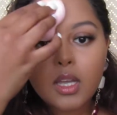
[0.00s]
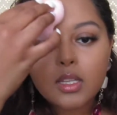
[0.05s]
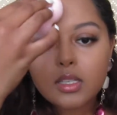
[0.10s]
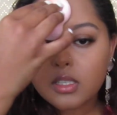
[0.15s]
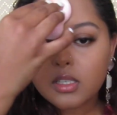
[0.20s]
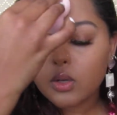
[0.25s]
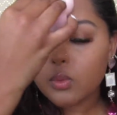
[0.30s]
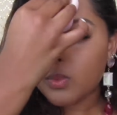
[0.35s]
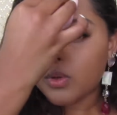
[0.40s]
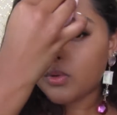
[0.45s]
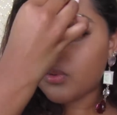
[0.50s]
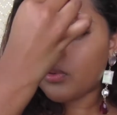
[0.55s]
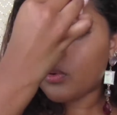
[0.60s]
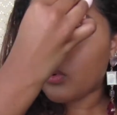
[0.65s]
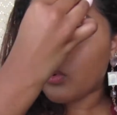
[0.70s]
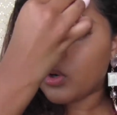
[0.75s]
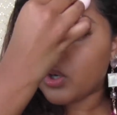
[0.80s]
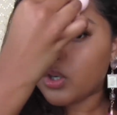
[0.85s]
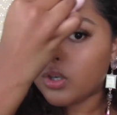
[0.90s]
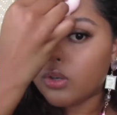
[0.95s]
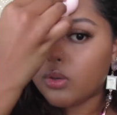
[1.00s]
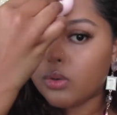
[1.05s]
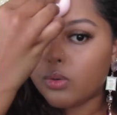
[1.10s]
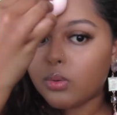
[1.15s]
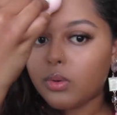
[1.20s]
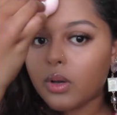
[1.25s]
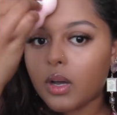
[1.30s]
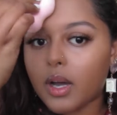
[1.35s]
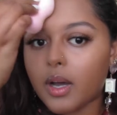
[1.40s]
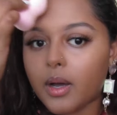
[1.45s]
So before
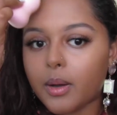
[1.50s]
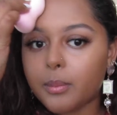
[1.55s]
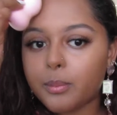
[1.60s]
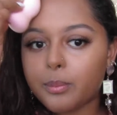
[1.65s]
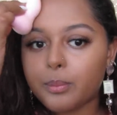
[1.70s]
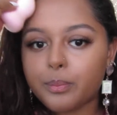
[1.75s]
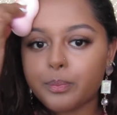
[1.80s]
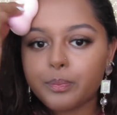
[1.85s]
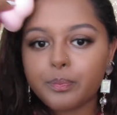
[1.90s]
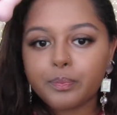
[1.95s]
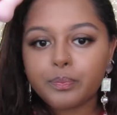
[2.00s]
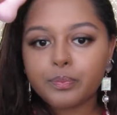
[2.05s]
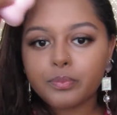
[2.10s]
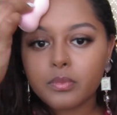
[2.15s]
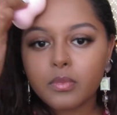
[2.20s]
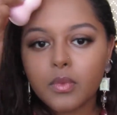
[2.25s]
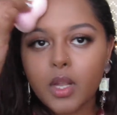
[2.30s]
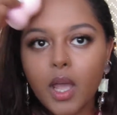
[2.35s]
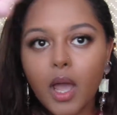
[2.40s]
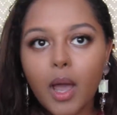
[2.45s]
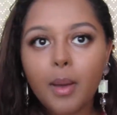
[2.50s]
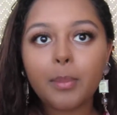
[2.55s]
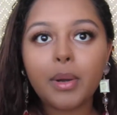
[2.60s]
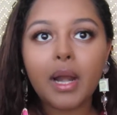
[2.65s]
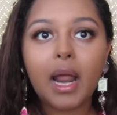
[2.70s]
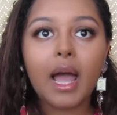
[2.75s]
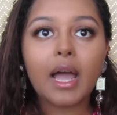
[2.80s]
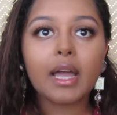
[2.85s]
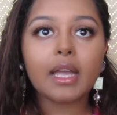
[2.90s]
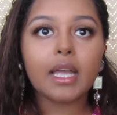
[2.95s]
you
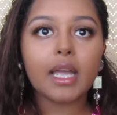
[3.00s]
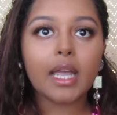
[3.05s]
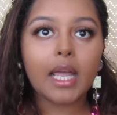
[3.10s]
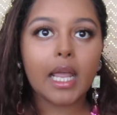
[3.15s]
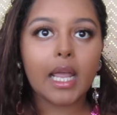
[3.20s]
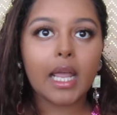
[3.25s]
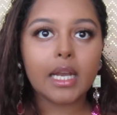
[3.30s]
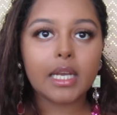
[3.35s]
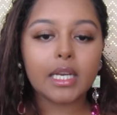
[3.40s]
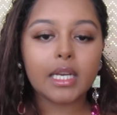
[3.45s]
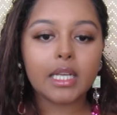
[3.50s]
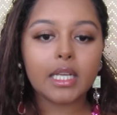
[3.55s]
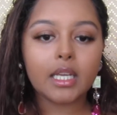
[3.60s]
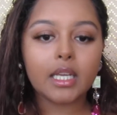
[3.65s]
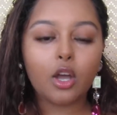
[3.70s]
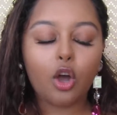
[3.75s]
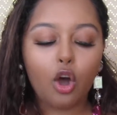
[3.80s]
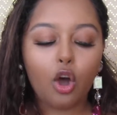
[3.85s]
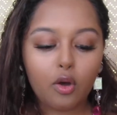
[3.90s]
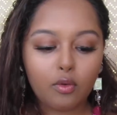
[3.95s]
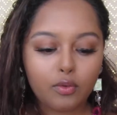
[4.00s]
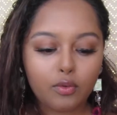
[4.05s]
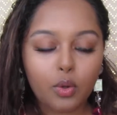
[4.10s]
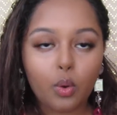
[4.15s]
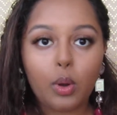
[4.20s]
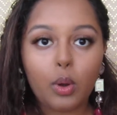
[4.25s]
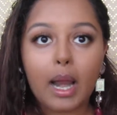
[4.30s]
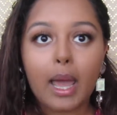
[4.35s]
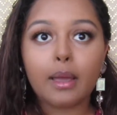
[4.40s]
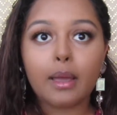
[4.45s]
apply any of
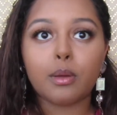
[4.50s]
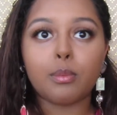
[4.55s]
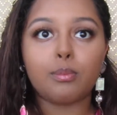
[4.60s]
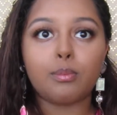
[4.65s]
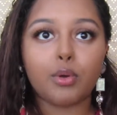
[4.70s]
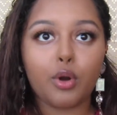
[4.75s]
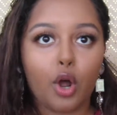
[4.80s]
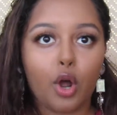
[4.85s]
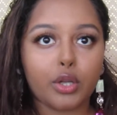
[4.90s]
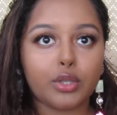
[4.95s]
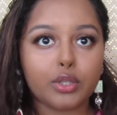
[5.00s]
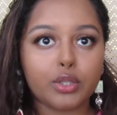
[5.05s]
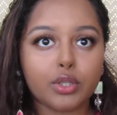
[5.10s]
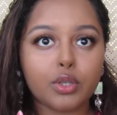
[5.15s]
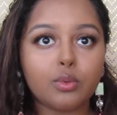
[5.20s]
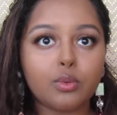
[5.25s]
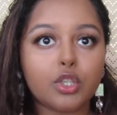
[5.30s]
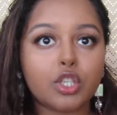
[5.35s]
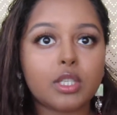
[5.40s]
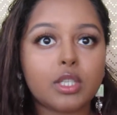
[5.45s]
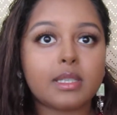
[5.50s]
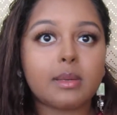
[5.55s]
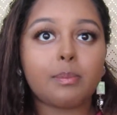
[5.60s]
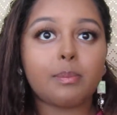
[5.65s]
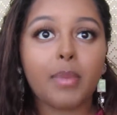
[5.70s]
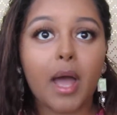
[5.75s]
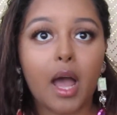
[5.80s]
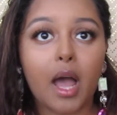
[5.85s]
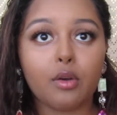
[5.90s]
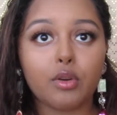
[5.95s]
your like bronzer, which is the
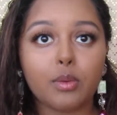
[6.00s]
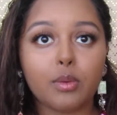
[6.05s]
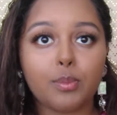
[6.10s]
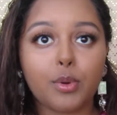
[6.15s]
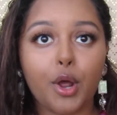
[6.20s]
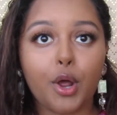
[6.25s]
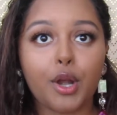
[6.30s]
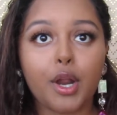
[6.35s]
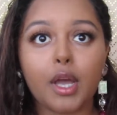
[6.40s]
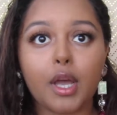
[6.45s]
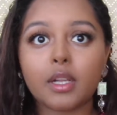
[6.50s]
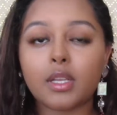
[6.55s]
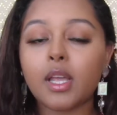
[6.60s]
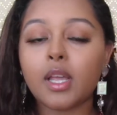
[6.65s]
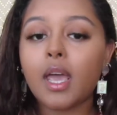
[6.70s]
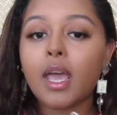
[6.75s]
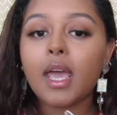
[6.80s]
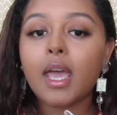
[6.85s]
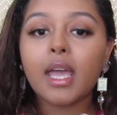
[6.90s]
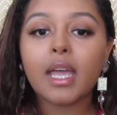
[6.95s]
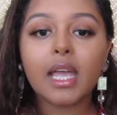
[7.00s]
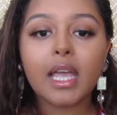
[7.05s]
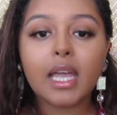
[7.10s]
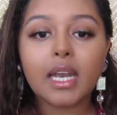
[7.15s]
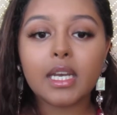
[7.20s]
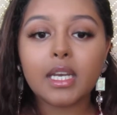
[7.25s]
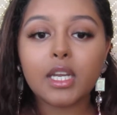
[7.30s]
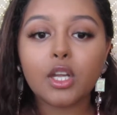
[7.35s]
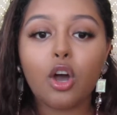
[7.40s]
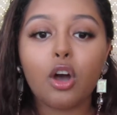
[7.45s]
powder product,
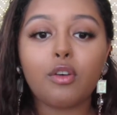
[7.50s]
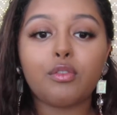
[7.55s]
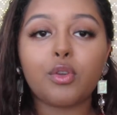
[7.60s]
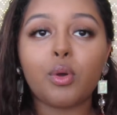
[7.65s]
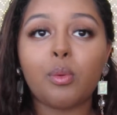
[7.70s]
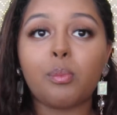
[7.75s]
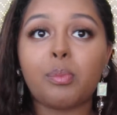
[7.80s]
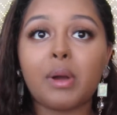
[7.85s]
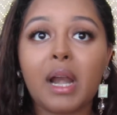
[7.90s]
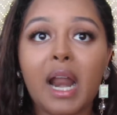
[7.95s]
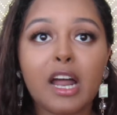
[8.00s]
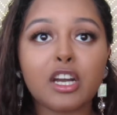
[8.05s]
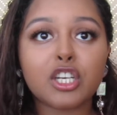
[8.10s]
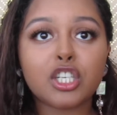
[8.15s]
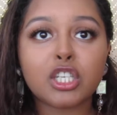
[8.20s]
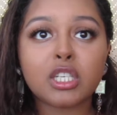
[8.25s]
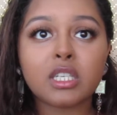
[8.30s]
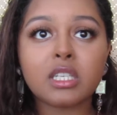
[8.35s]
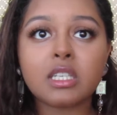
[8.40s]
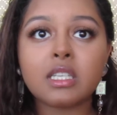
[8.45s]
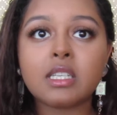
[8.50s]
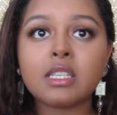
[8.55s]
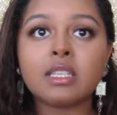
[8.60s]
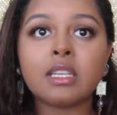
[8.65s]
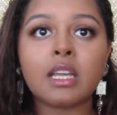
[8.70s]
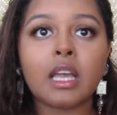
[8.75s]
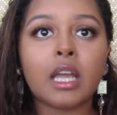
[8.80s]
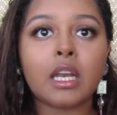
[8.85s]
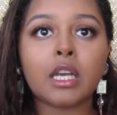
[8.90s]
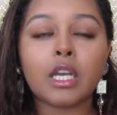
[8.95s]
any of your blushes,
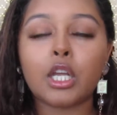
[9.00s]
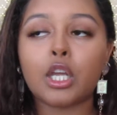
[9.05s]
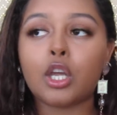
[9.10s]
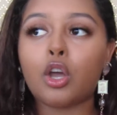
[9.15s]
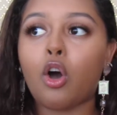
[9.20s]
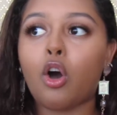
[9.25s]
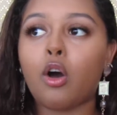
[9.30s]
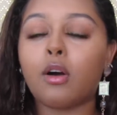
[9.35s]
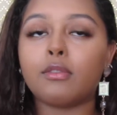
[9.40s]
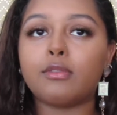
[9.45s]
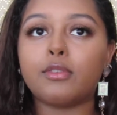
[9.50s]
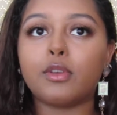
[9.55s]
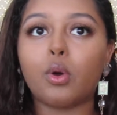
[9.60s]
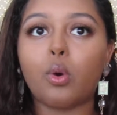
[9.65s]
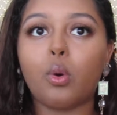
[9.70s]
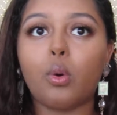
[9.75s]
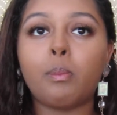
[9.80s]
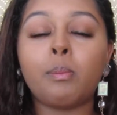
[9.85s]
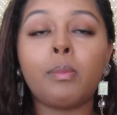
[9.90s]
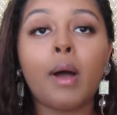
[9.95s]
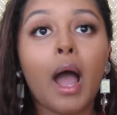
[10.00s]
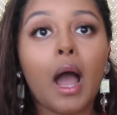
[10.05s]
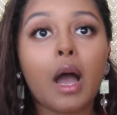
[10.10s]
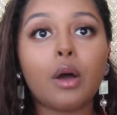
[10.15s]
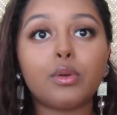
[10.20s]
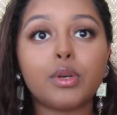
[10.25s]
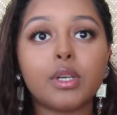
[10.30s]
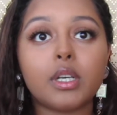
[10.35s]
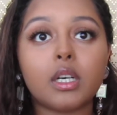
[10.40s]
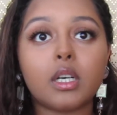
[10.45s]
any of your
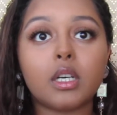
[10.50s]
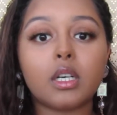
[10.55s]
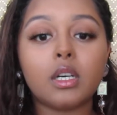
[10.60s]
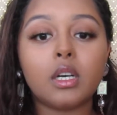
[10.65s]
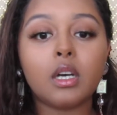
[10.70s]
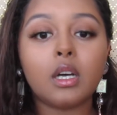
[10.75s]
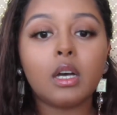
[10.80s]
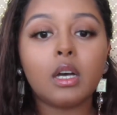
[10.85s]
powder,